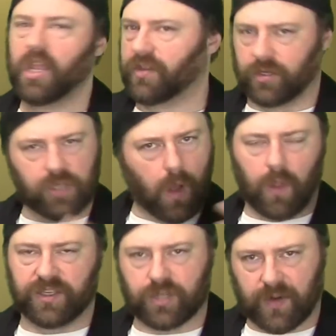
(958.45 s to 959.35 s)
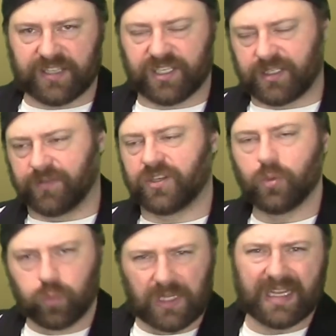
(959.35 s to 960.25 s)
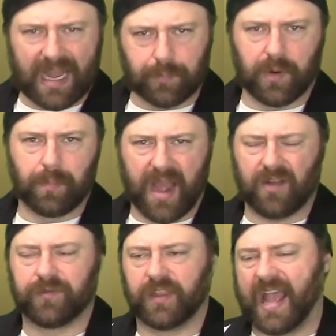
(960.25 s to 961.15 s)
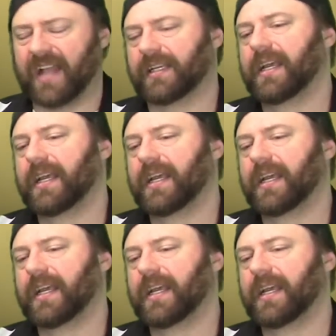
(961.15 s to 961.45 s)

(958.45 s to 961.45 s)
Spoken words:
There's all this crazy stuff, and you really got to prepare for that.